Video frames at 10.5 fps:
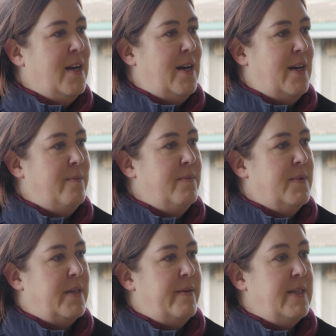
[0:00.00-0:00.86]

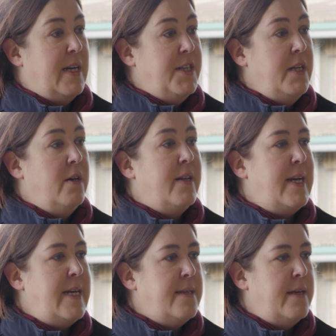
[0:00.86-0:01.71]
So it's actually a lot
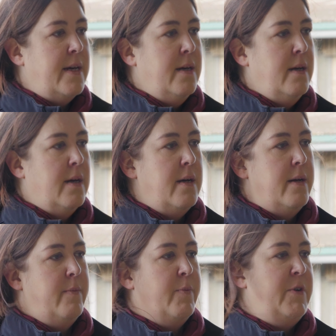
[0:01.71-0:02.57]
easier,
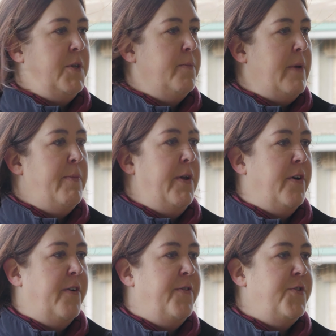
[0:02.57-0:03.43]
and we shouldn't be put
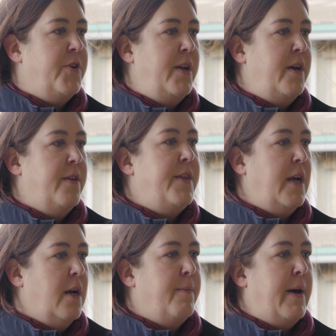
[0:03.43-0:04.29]
off trying to
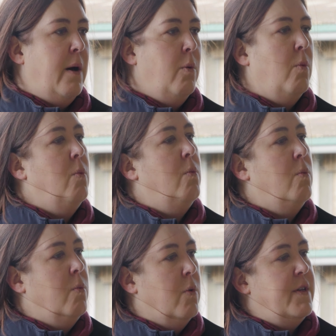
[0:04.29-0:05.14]
think about
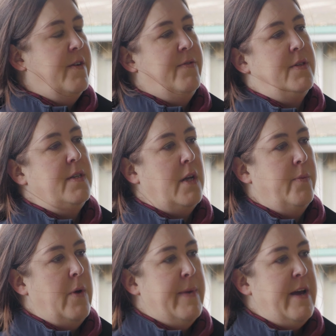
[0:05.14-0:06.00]
what differences
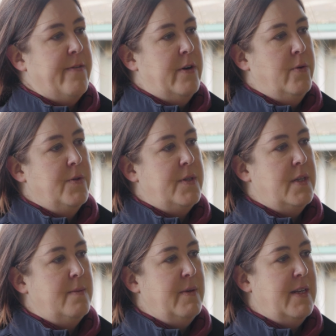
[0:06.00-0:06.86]
can we make for our
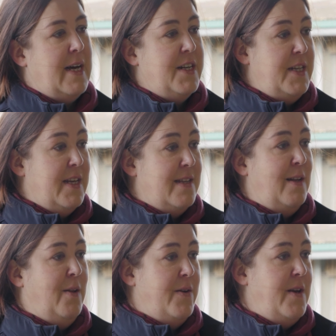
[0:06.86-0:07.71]
horses, because actually there's a
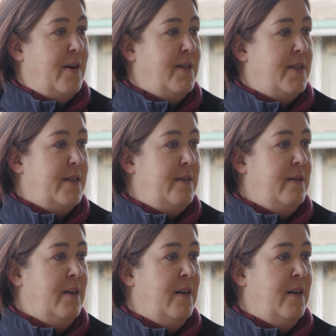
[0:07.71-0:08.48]
lot you can do.